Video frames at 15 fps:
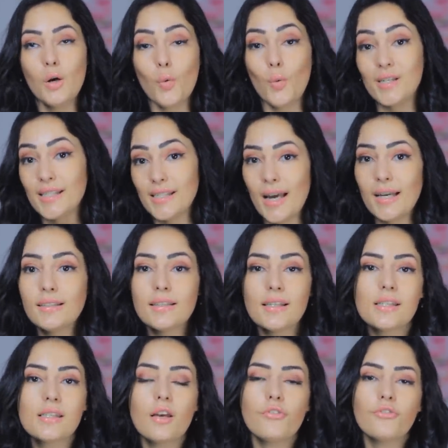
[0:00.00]
When
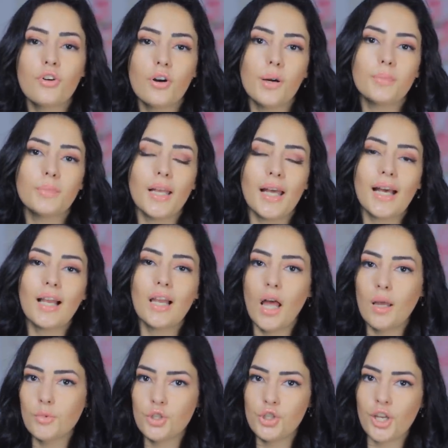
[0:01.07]
scientists affirm that
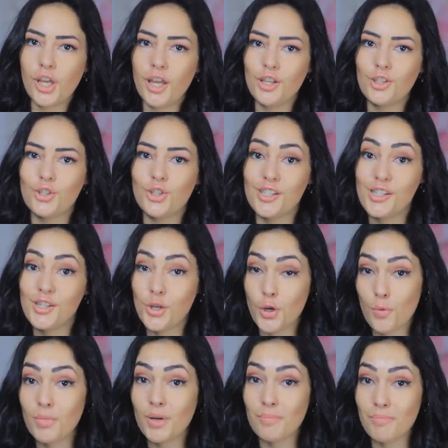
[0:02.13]
climate change is
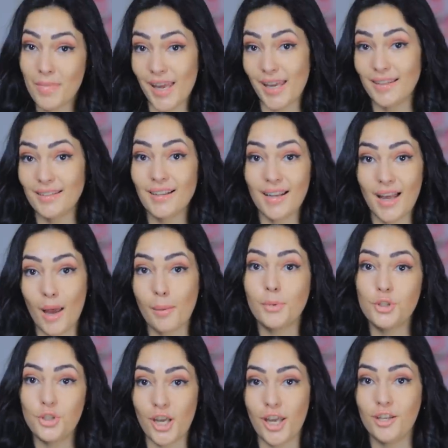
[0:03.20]
human-made
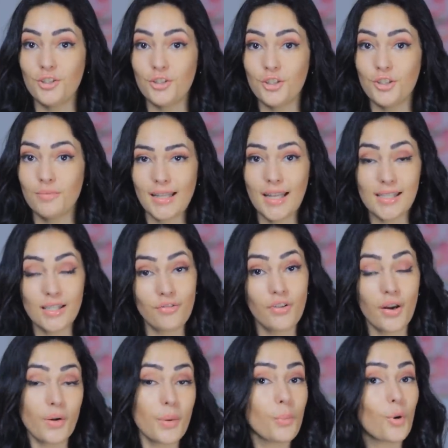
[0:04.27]
climate change, that's a
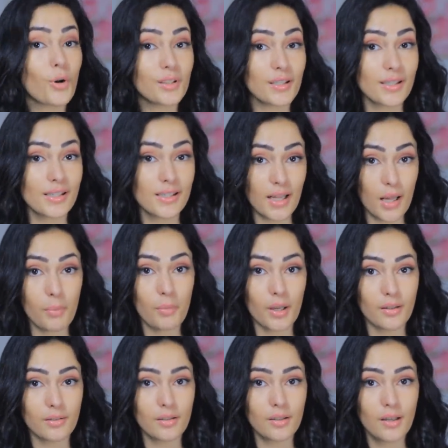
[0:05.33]
very important
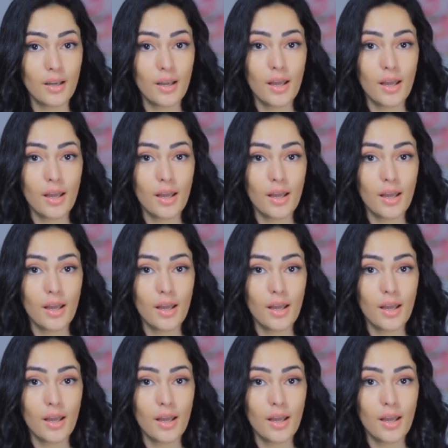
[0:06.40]
statement.